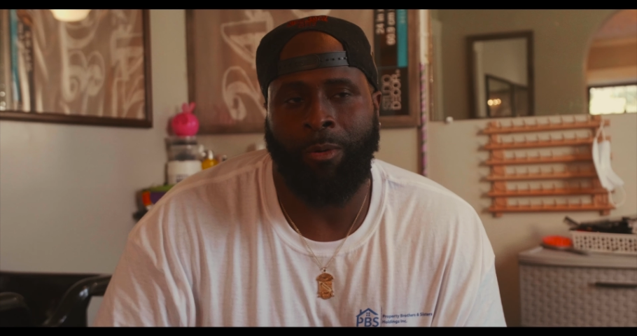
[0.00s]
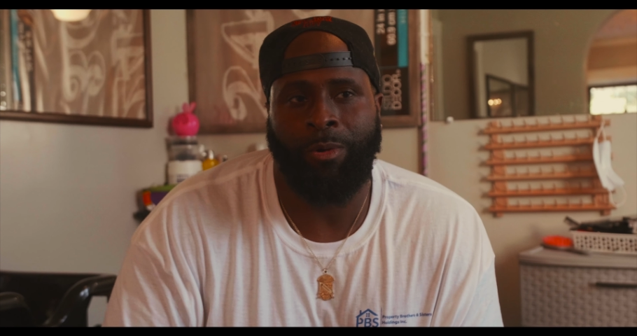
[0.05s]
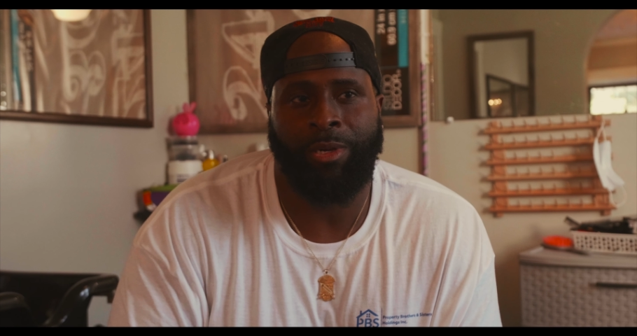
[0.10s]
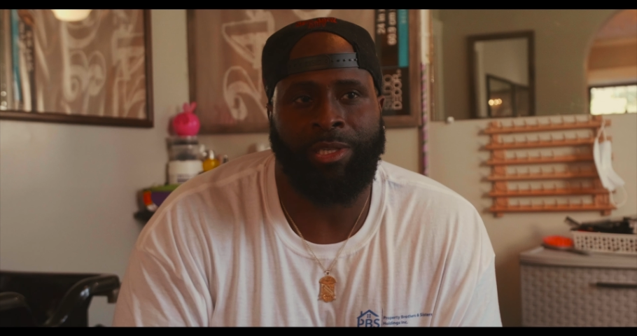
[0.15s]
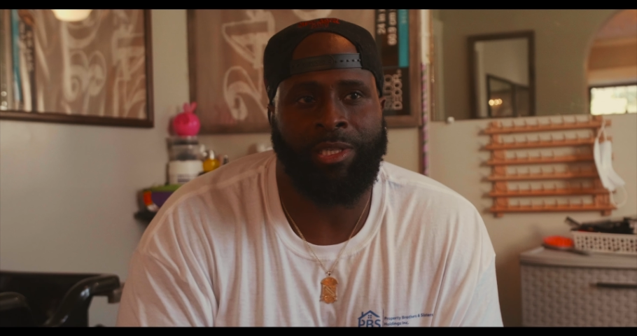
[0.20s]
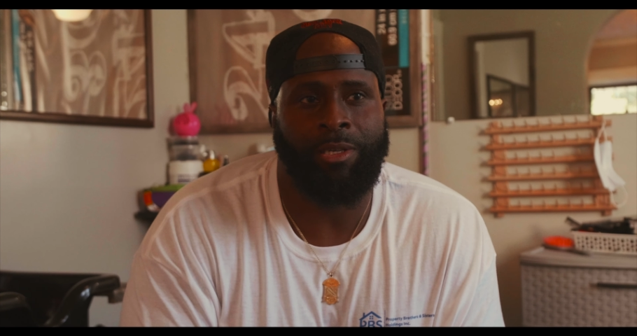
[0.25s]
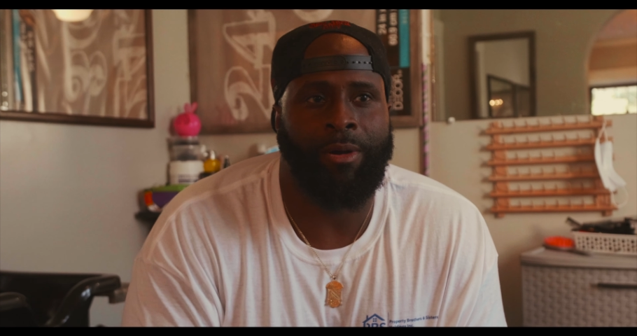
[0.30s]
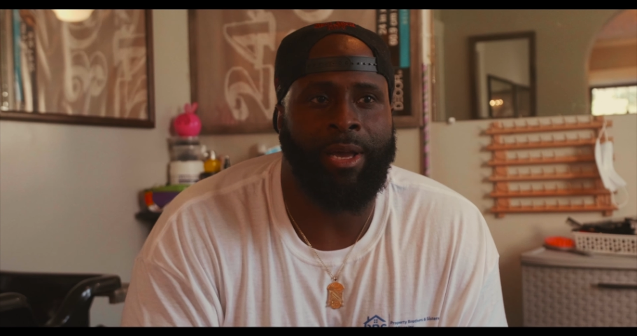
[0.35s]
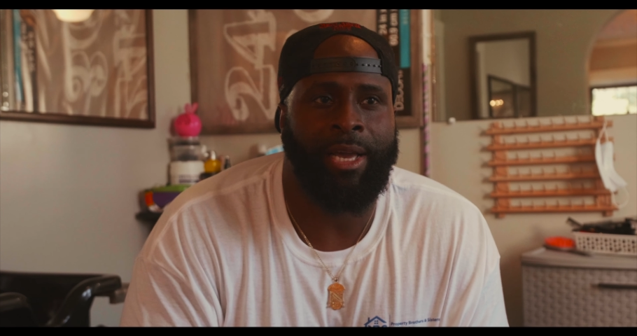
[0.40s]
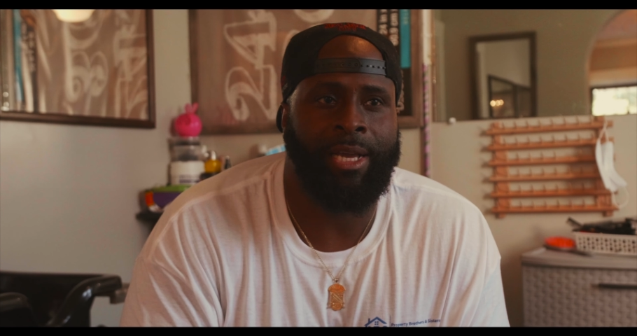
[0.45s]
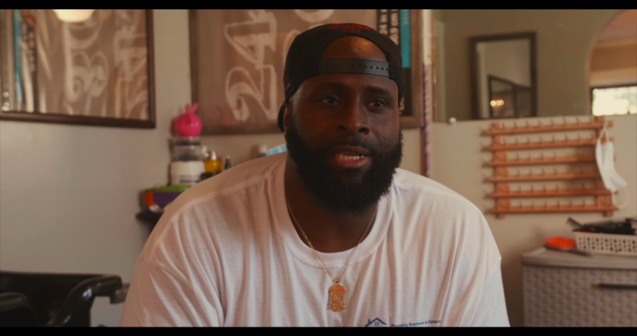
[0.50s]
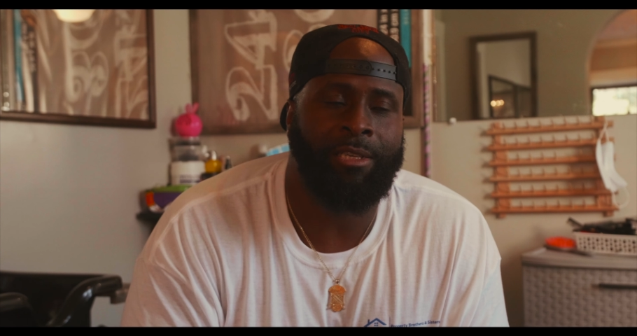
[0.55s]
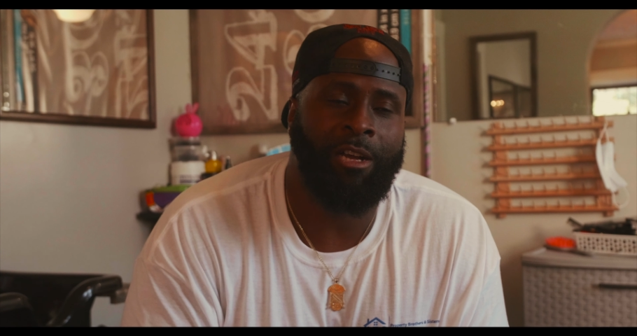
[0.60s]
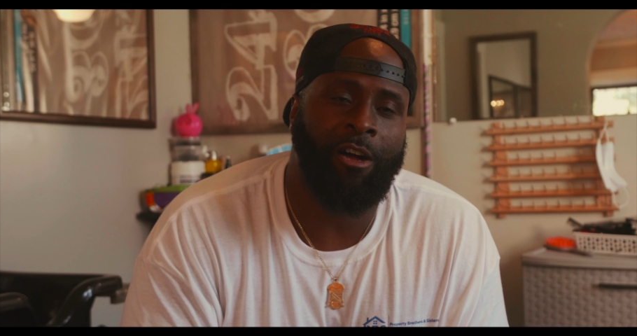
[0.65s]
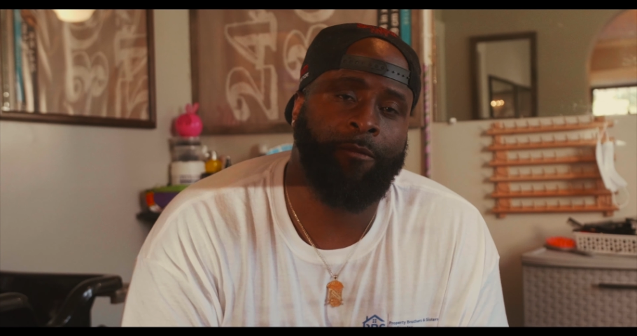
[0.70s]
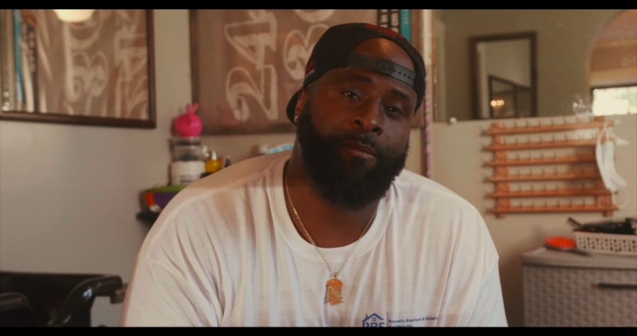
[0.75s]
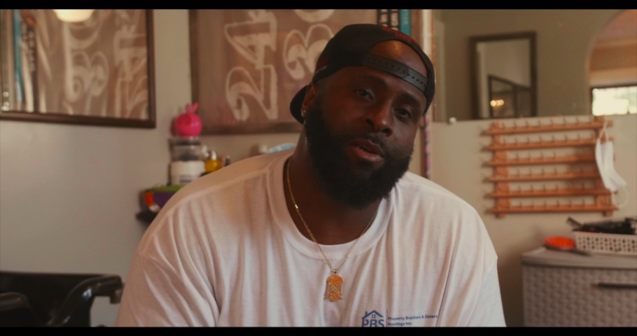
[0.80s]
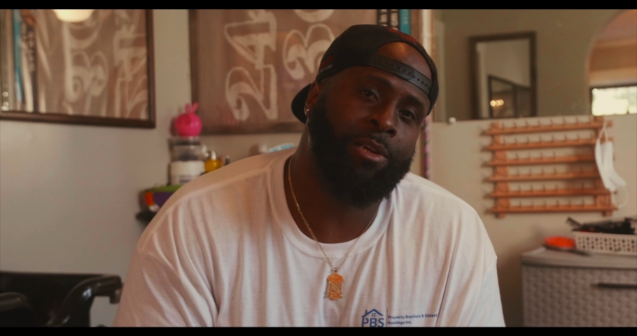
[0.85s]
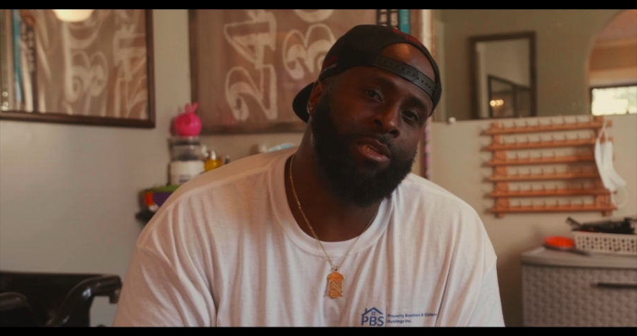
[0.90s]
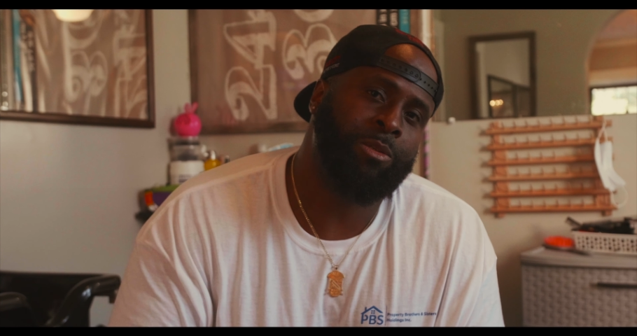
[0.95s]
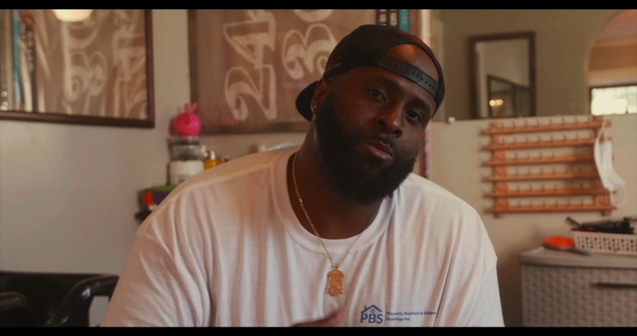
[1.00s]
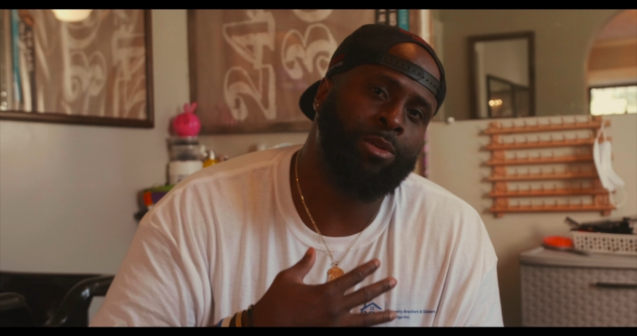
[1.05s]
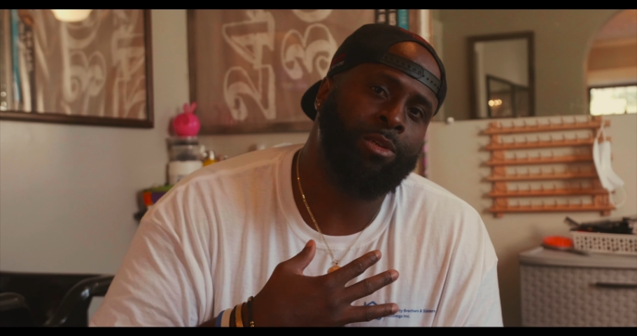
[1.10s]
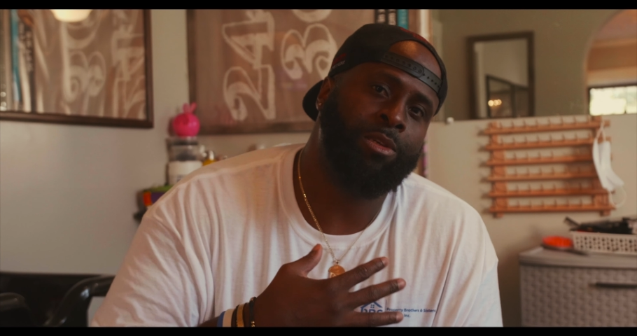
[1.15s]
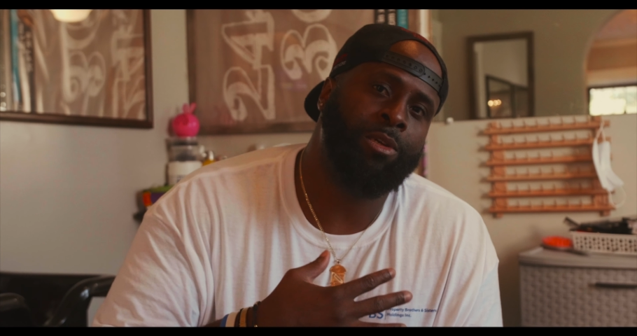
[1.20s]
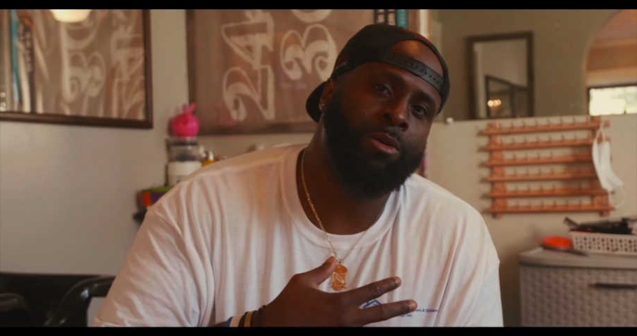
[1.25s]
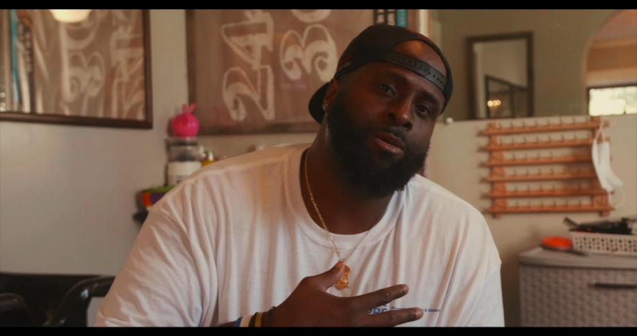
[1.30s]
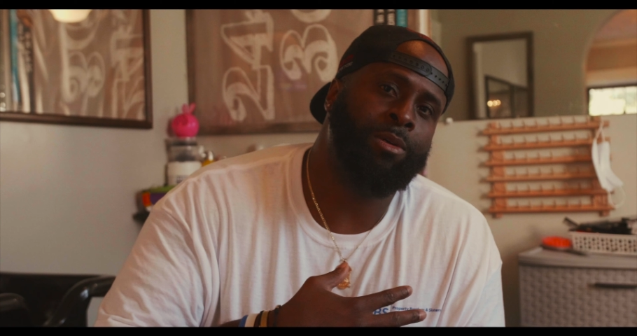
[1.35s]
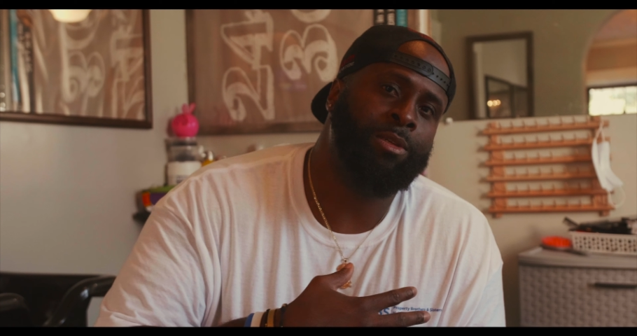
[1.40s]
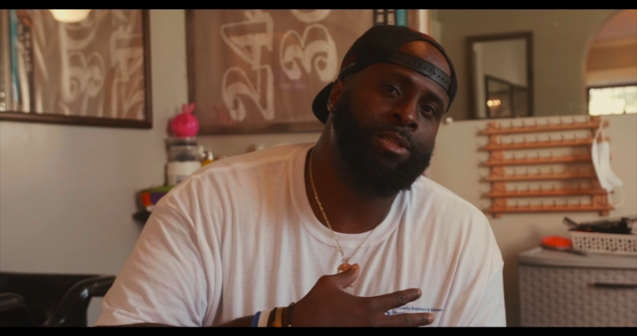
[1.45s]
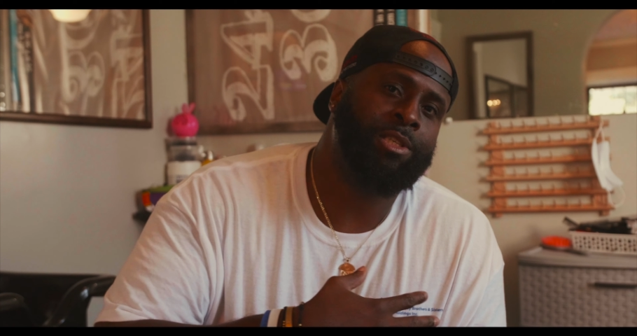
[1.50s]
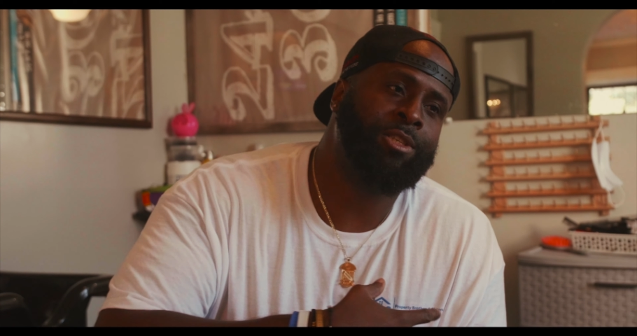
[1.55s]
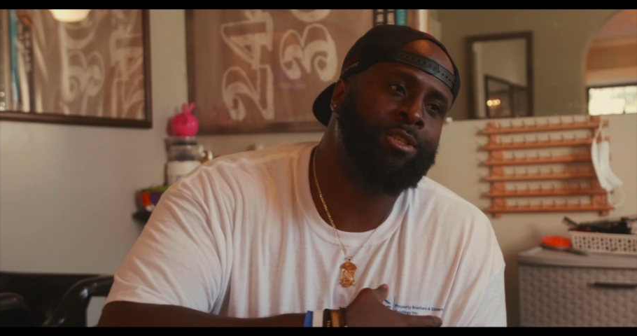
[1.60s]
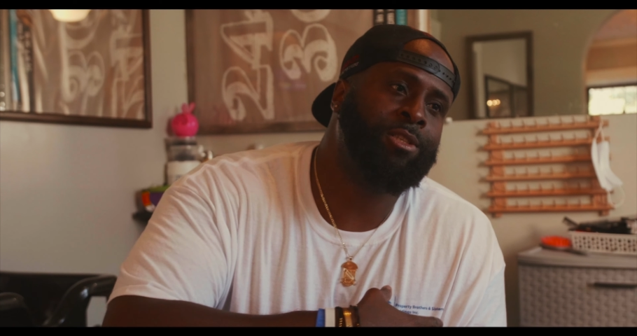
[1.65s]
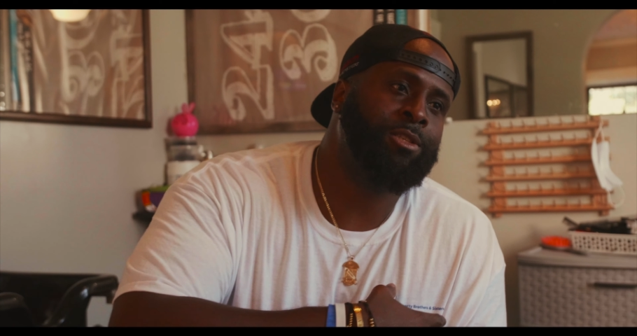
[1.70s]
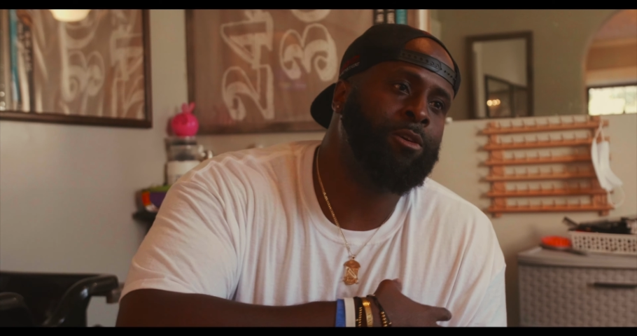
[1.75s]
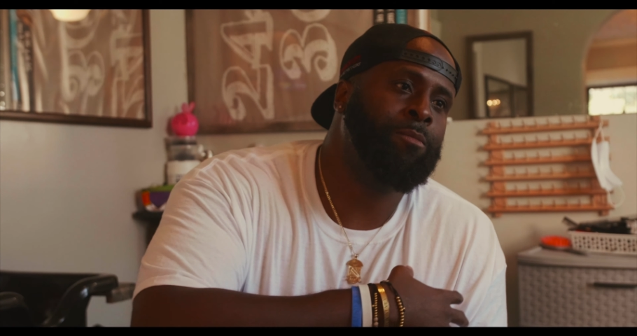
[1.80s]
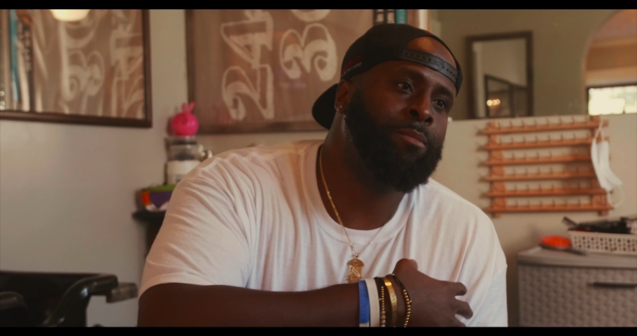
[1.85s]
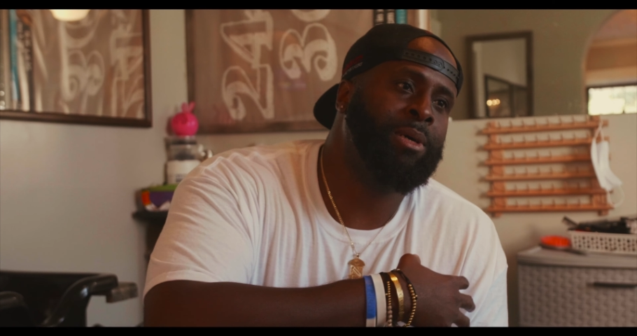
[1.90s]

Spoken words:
We're so hands-off because we're doing so